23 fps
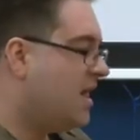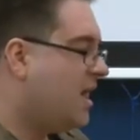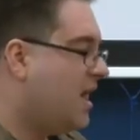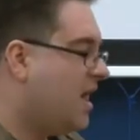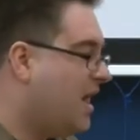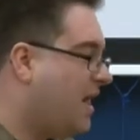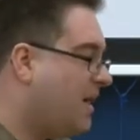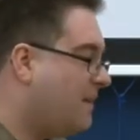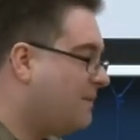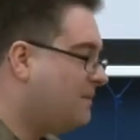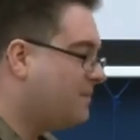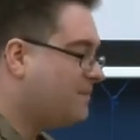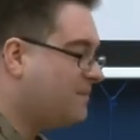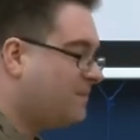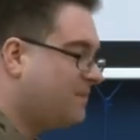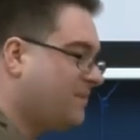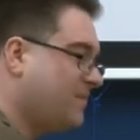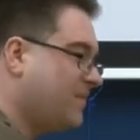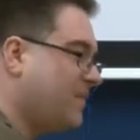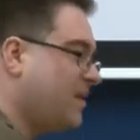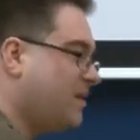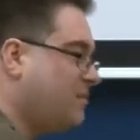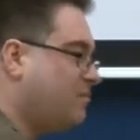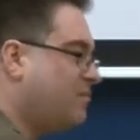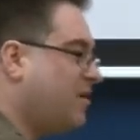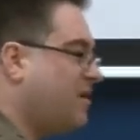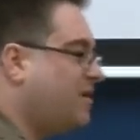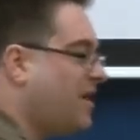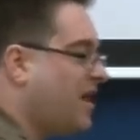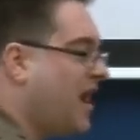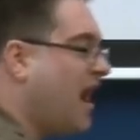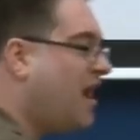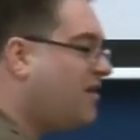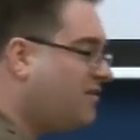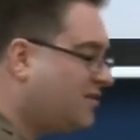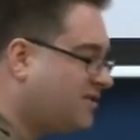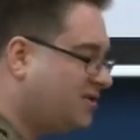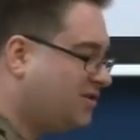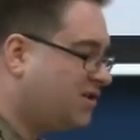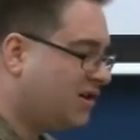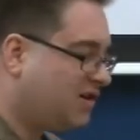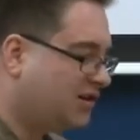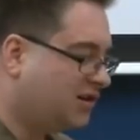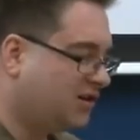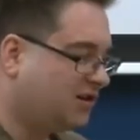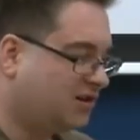But
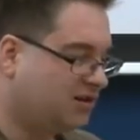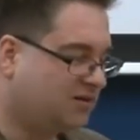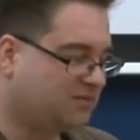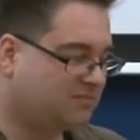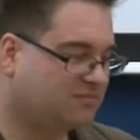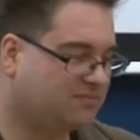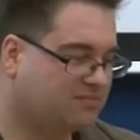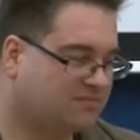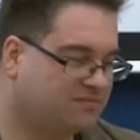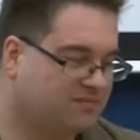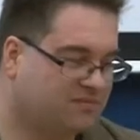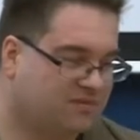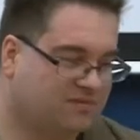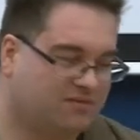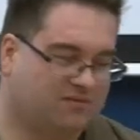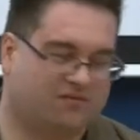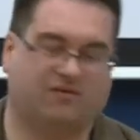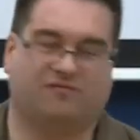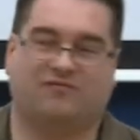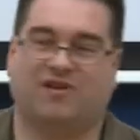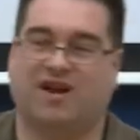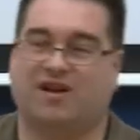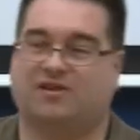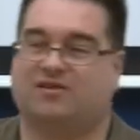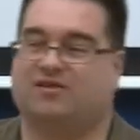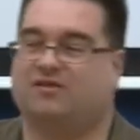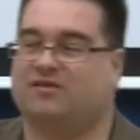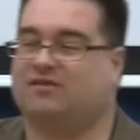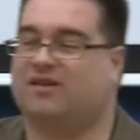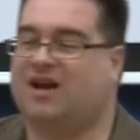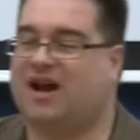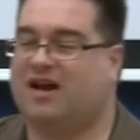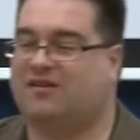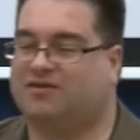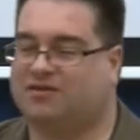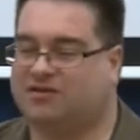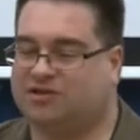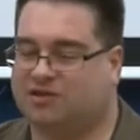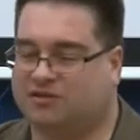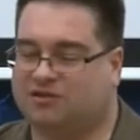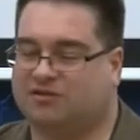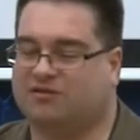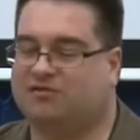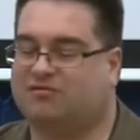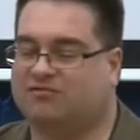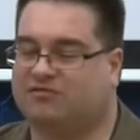Aristotle,
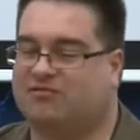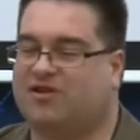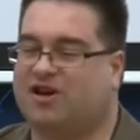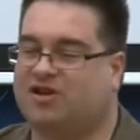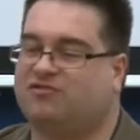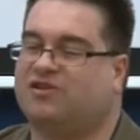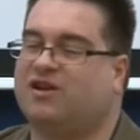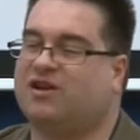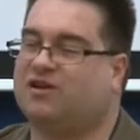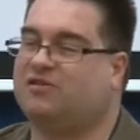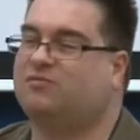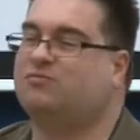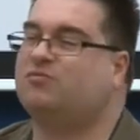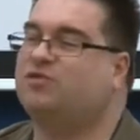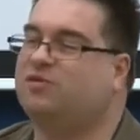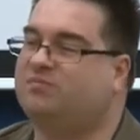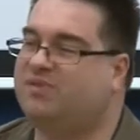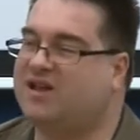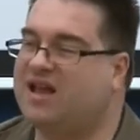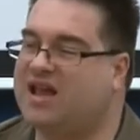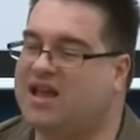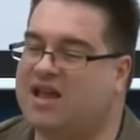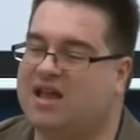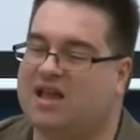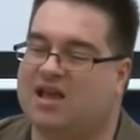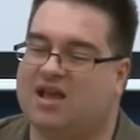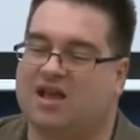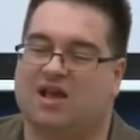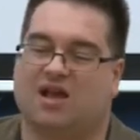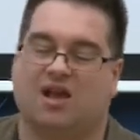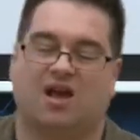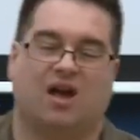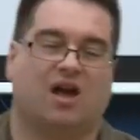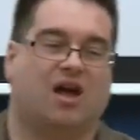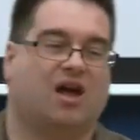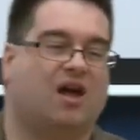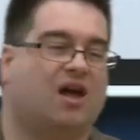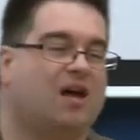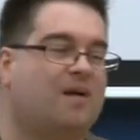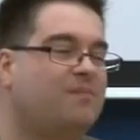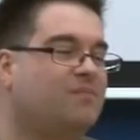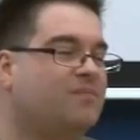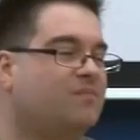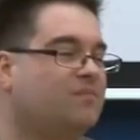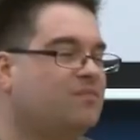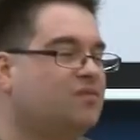Aristotle, the rhetoric would be
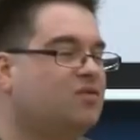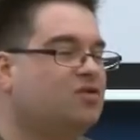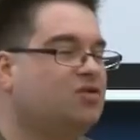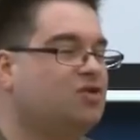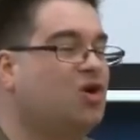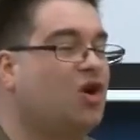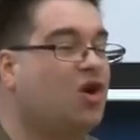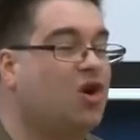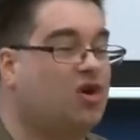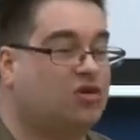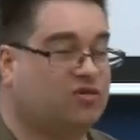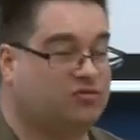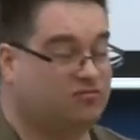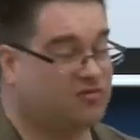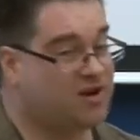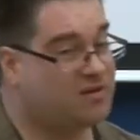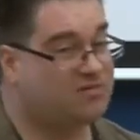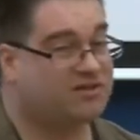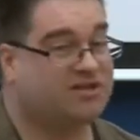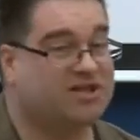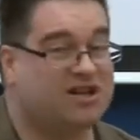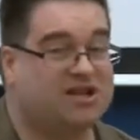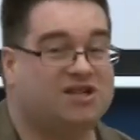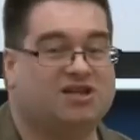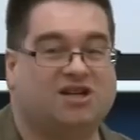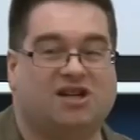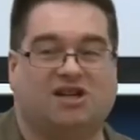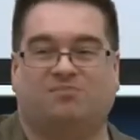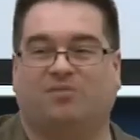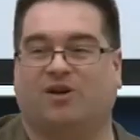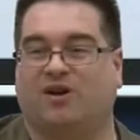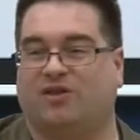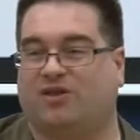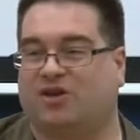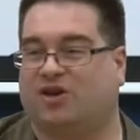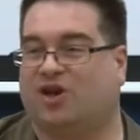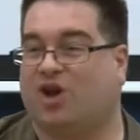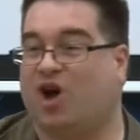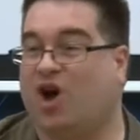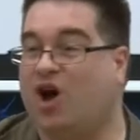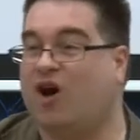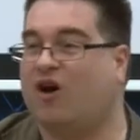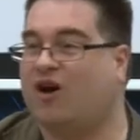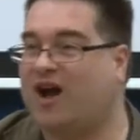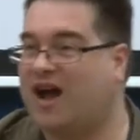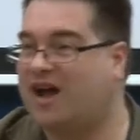not represented by the
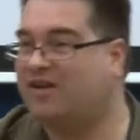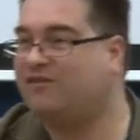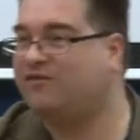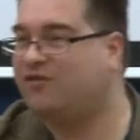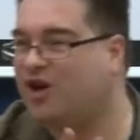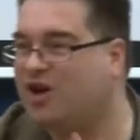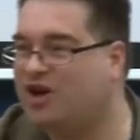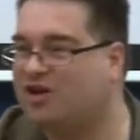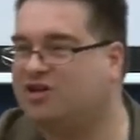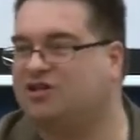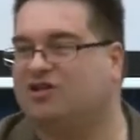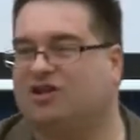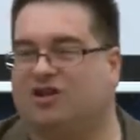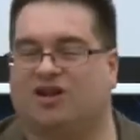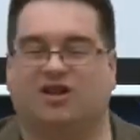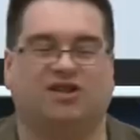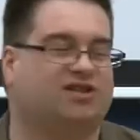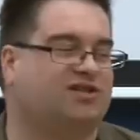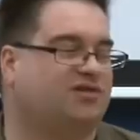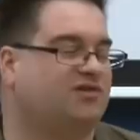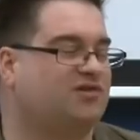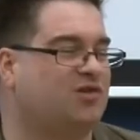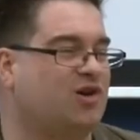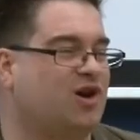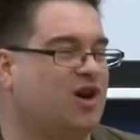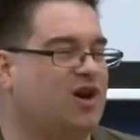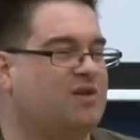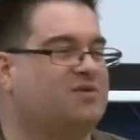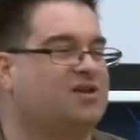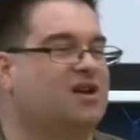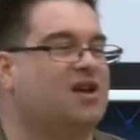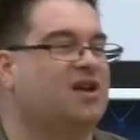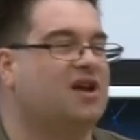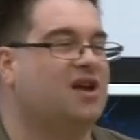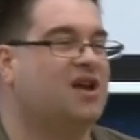car advert that I described.